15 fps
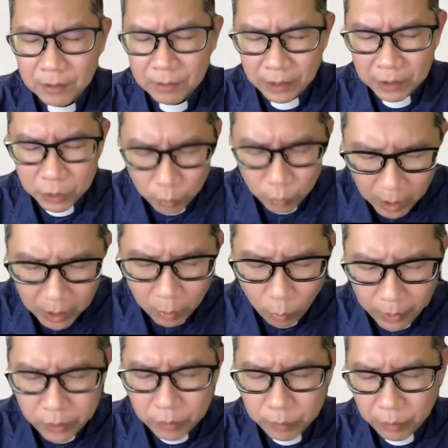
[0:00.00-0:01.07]
that you are the
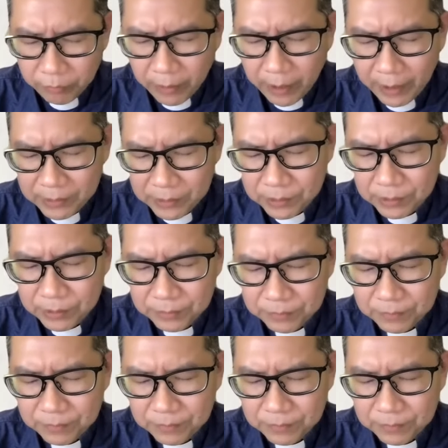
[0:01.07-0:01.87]
one who provides.